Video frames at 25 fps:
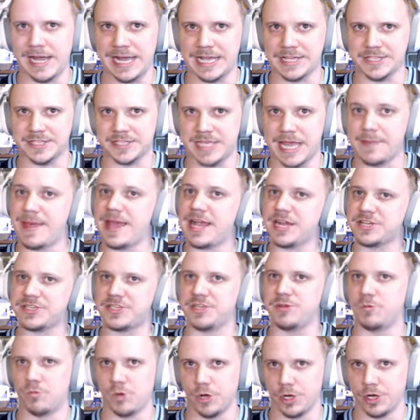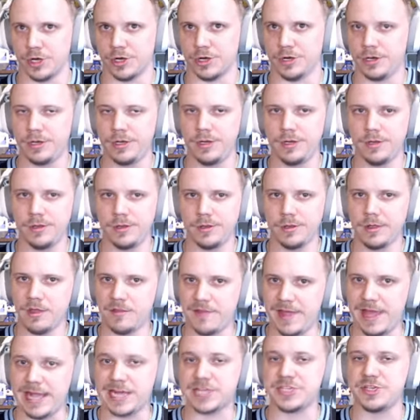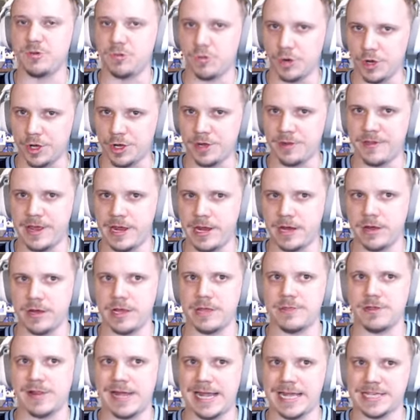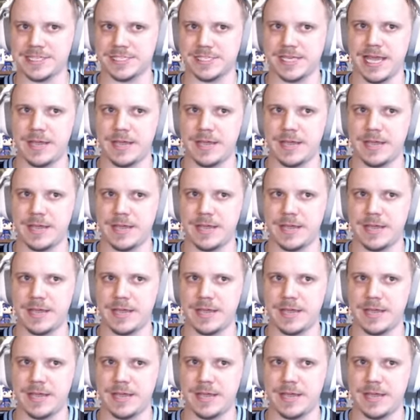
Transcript: last game. They actually were. They actually were there in the last